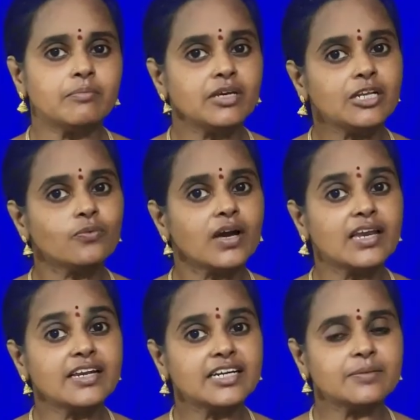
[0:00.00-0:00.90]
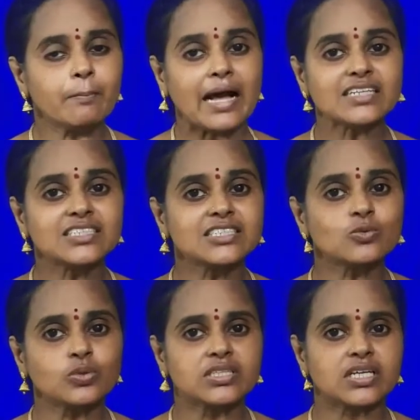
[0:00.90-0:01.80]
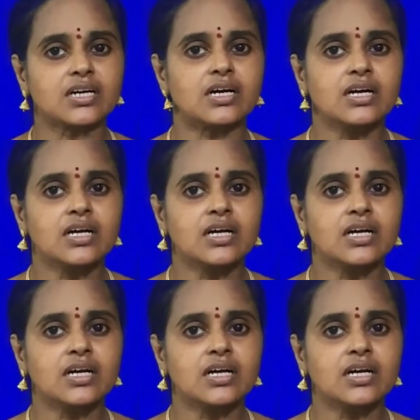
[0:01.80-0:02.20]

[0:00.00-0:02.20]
meanwhile it matches with the